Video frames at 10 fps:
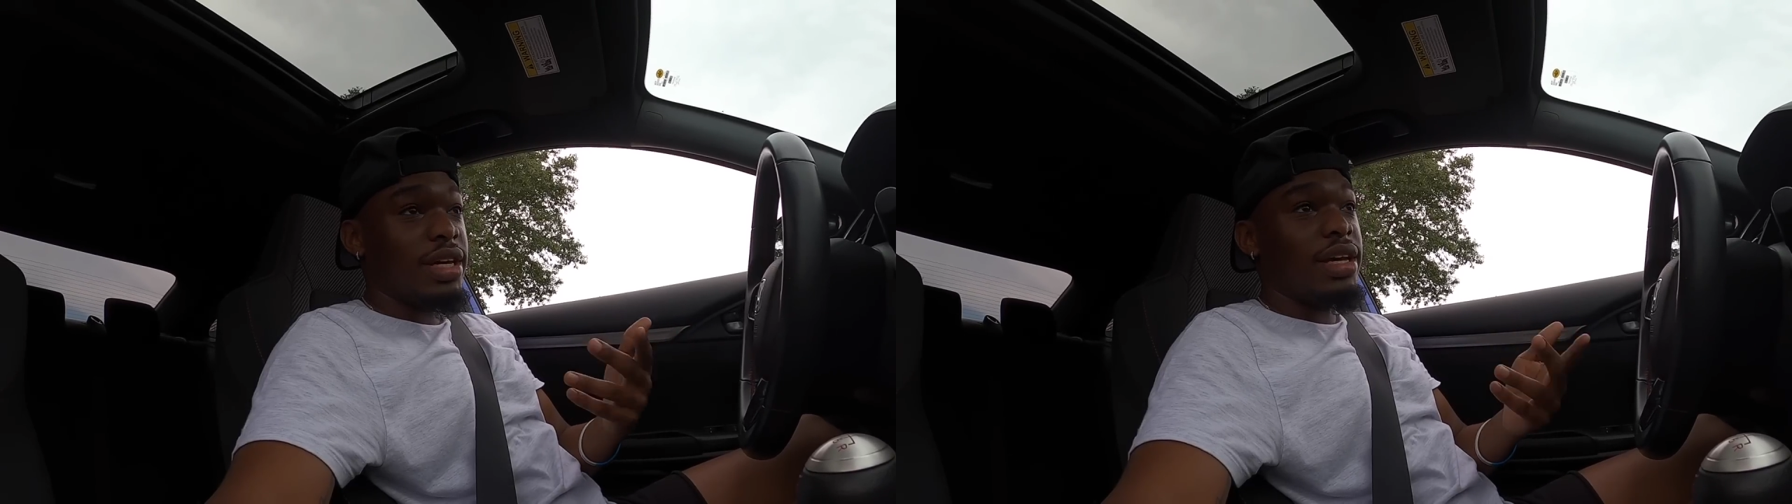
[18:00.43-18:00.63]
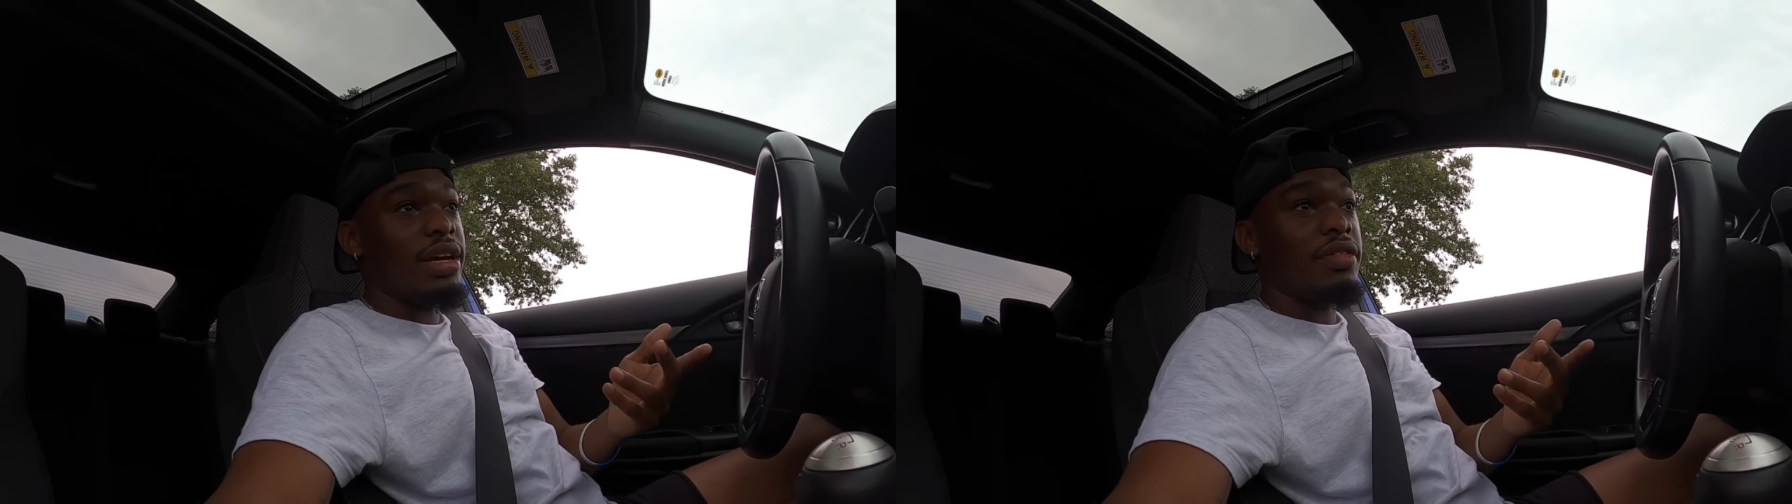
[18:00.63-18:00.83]

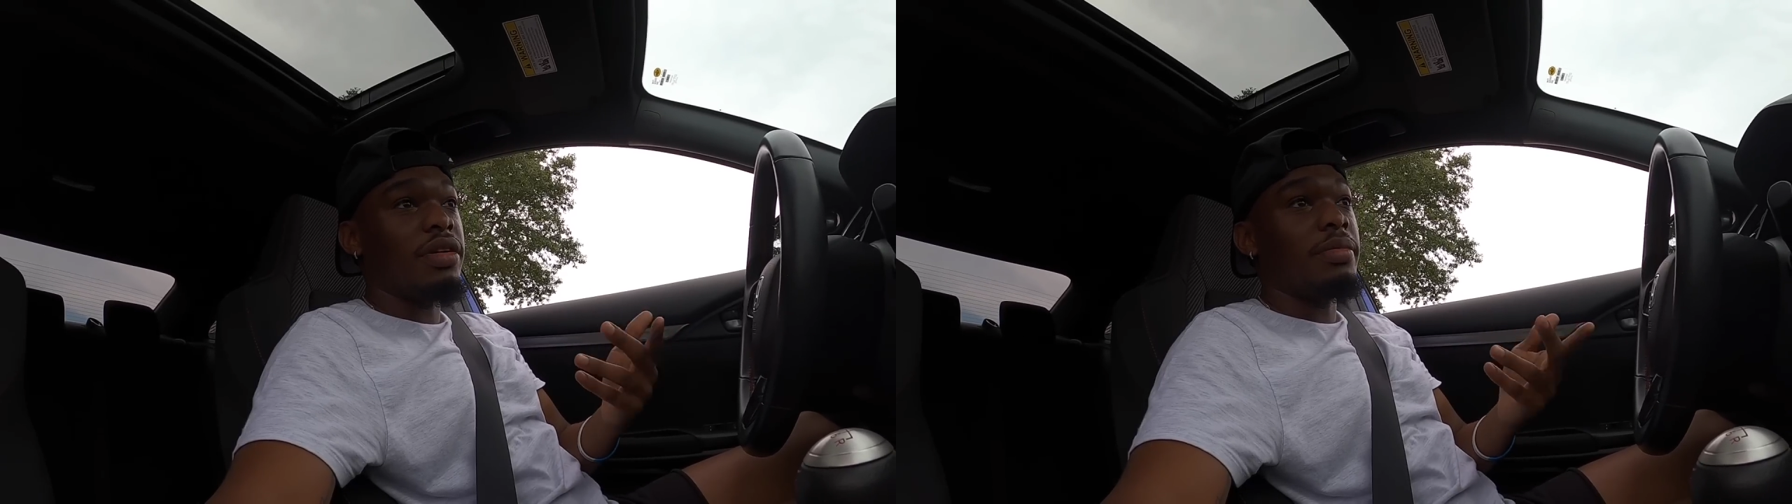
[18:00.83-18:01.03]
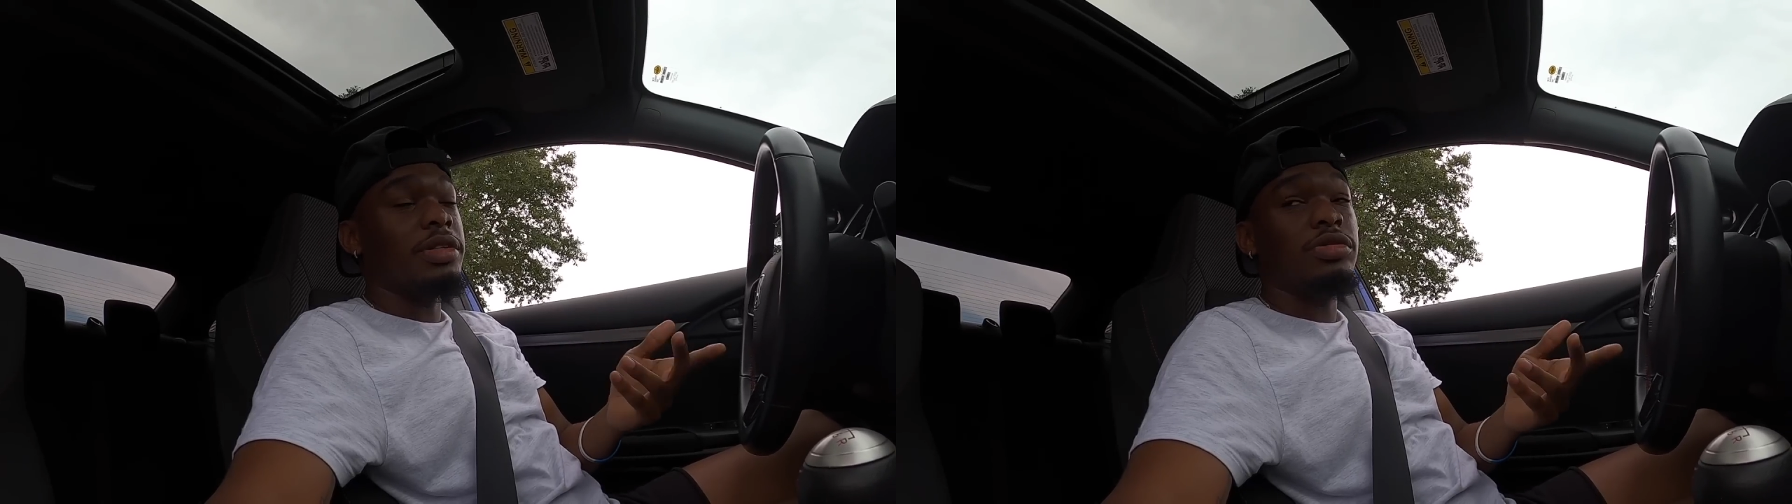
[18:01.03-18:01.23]
second gear
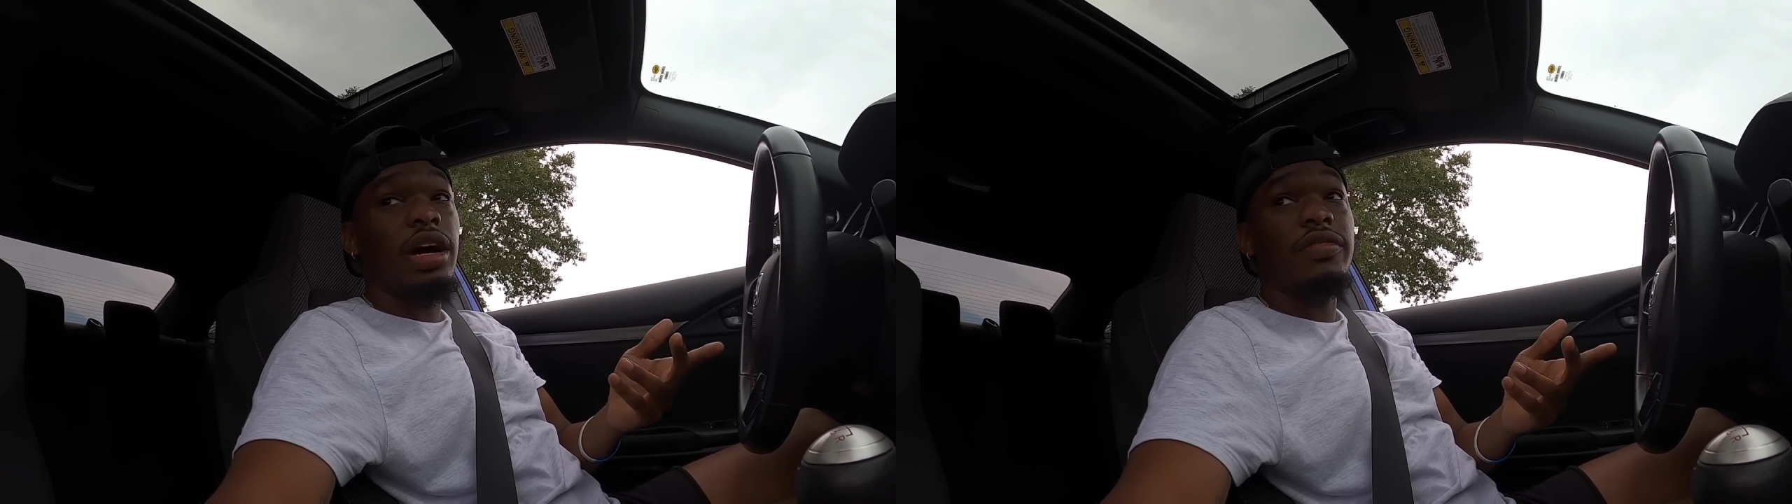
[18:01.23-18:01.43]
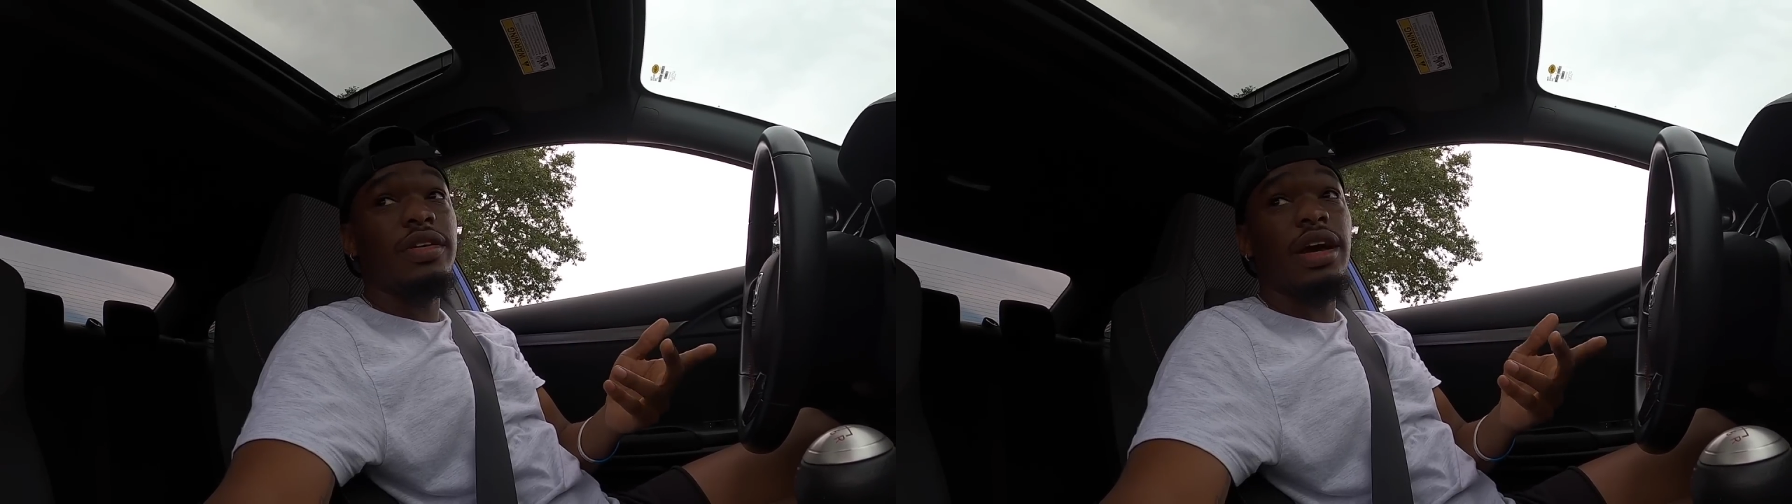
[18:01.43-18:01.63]
when I'm in
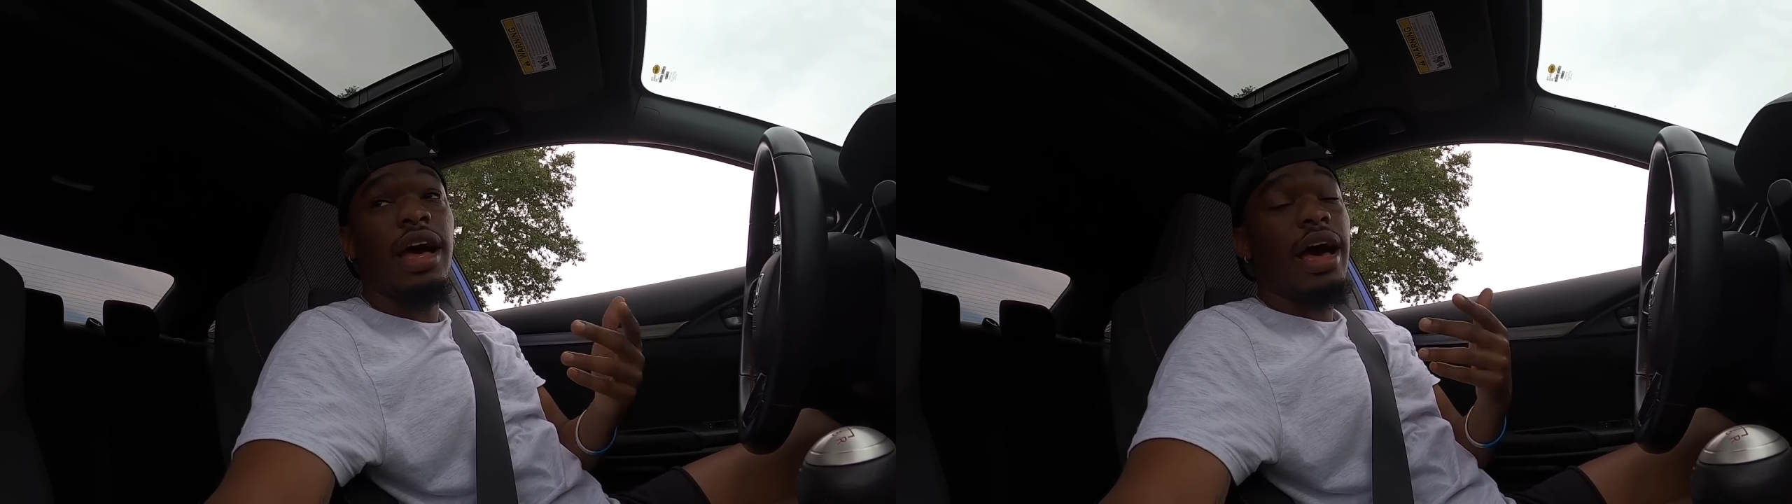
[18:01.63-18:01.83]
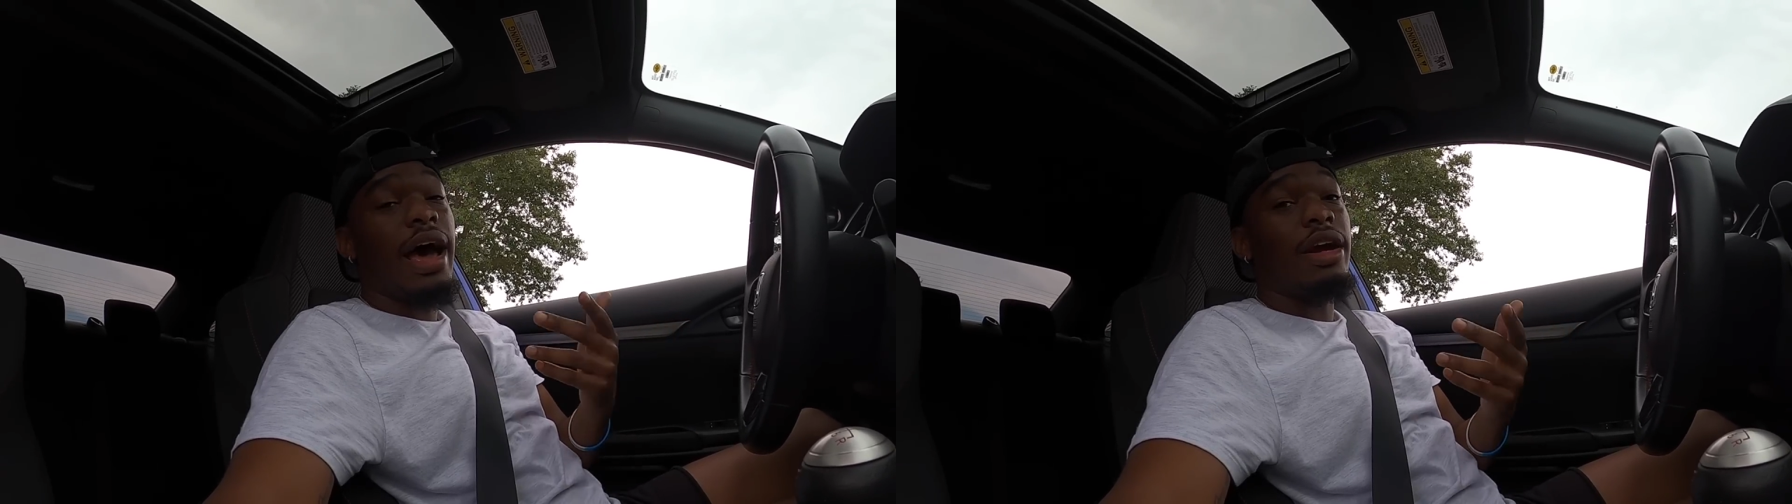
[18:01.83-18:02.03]
traffic.
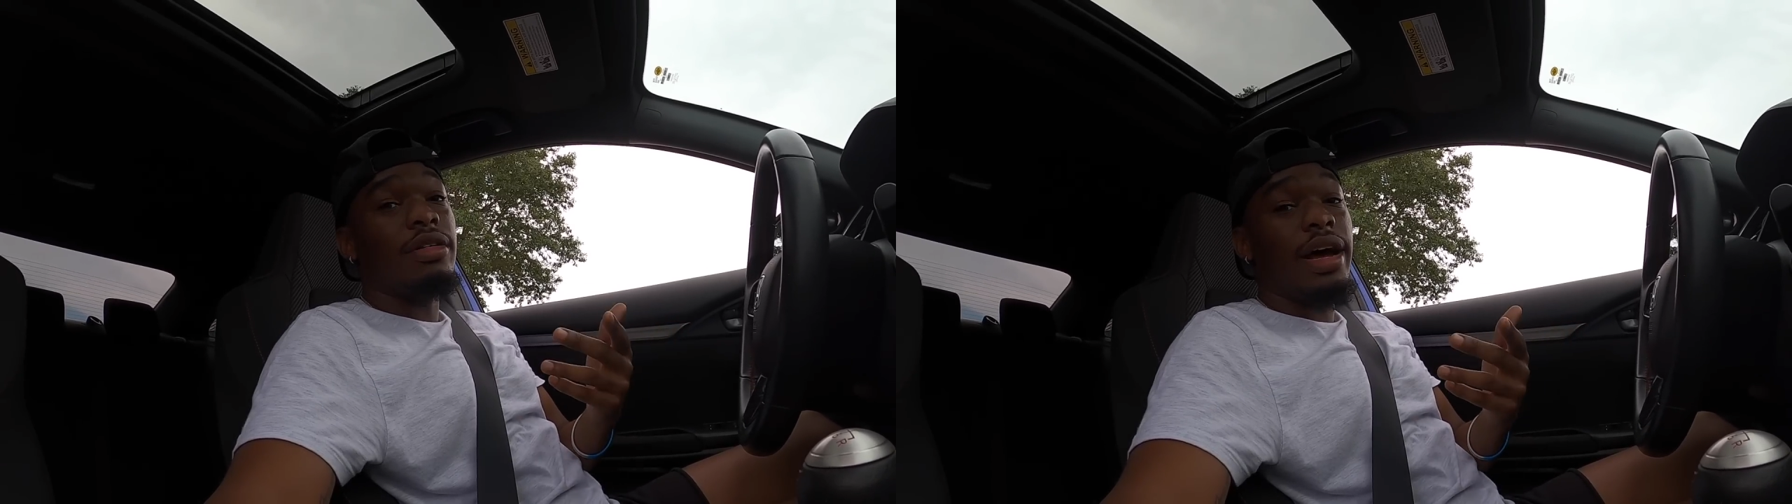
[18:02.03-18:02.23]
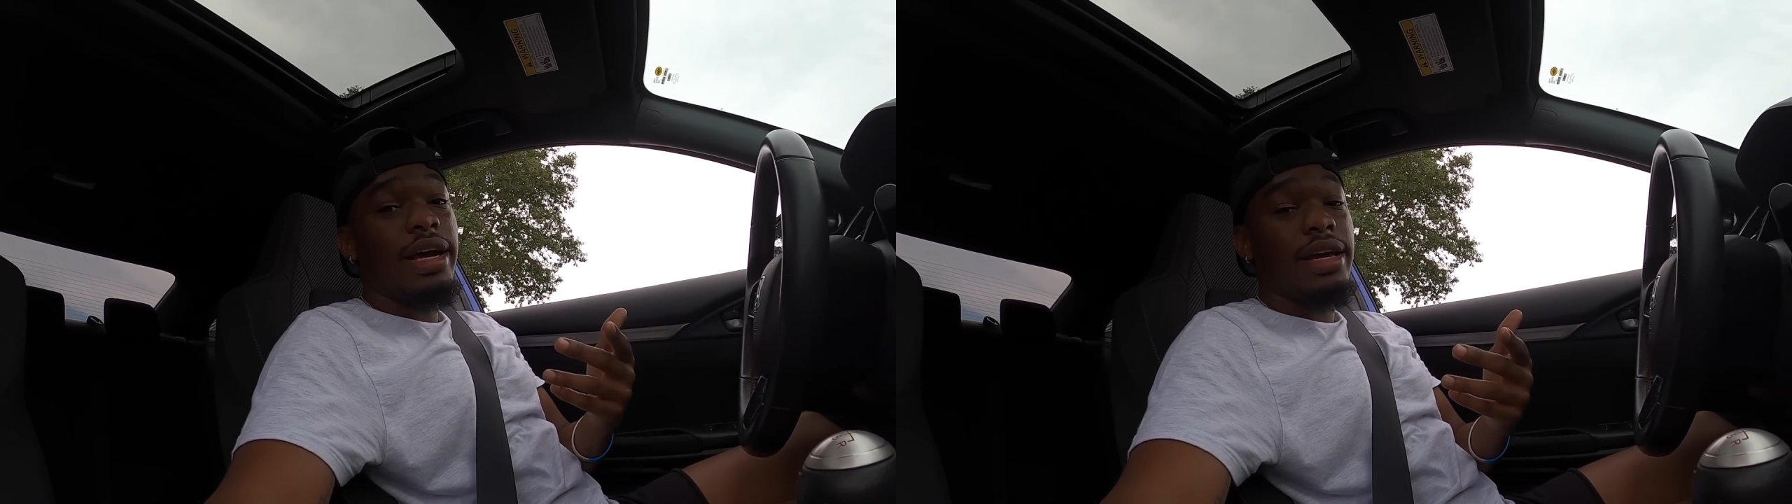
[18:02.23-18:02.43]
I
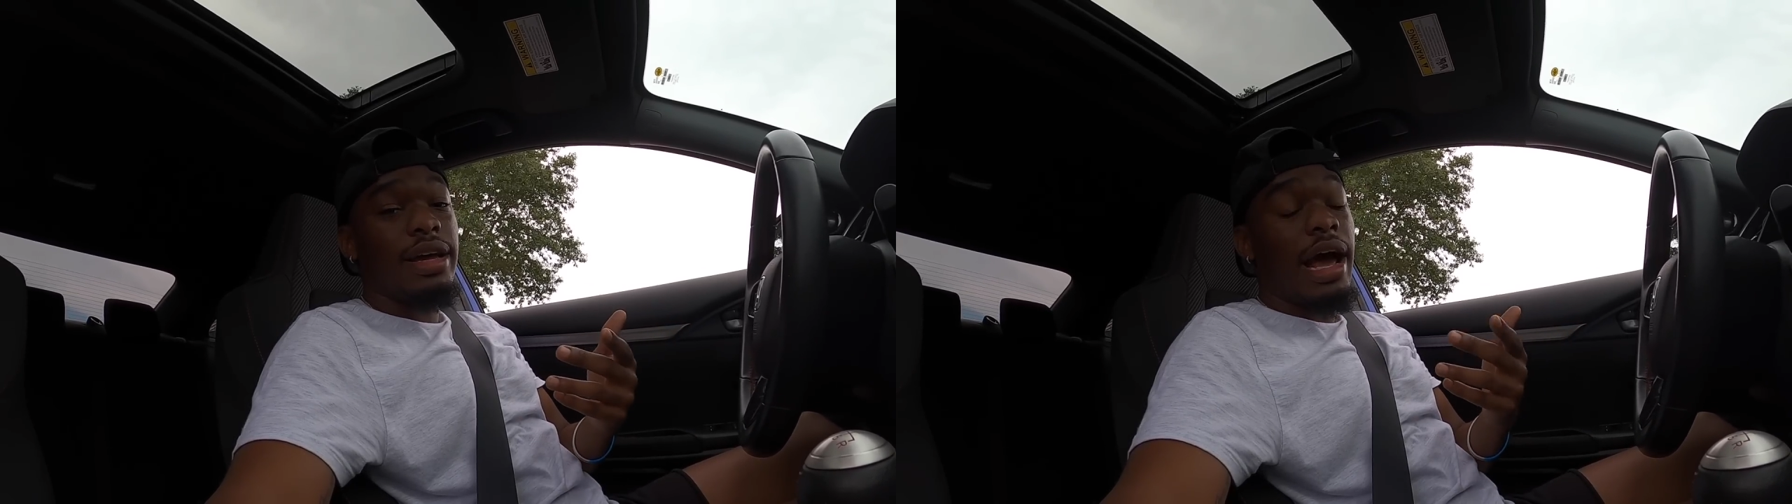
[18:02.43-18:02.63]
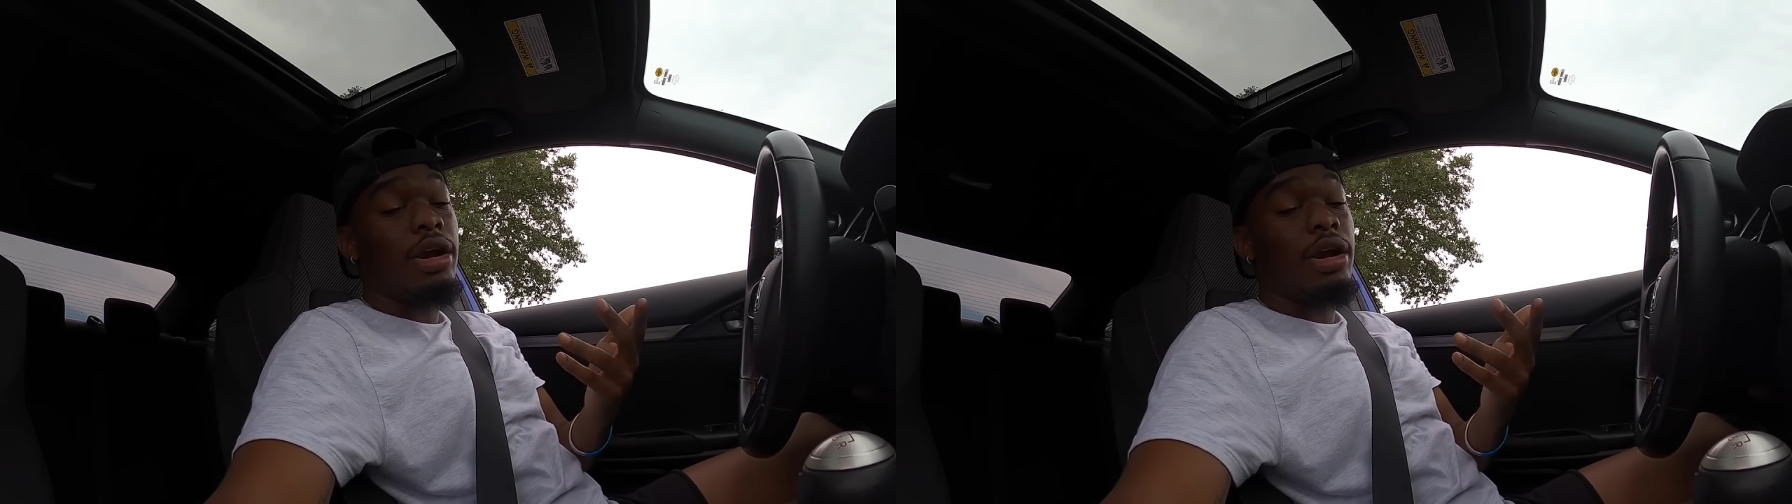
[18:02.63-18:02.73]
don't like it.